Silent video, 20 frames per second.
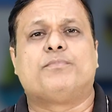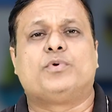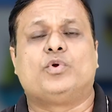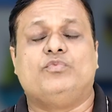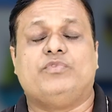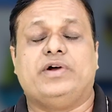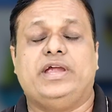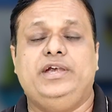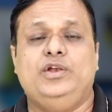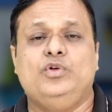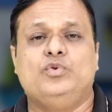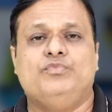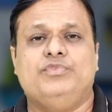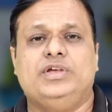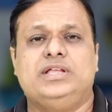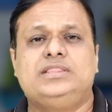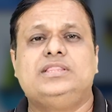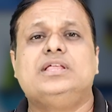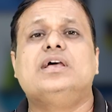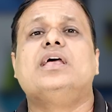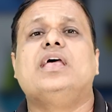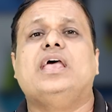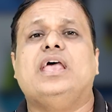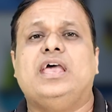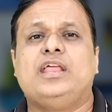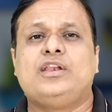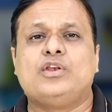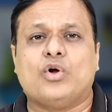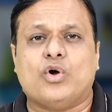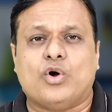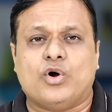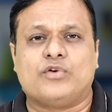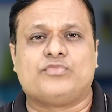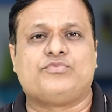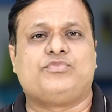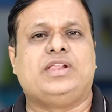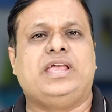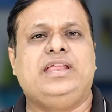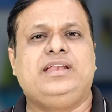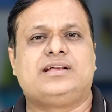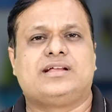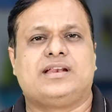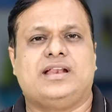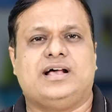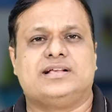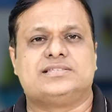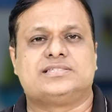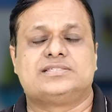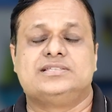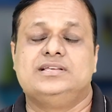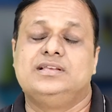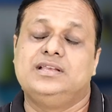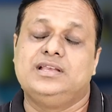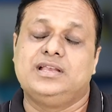provide you with an offline class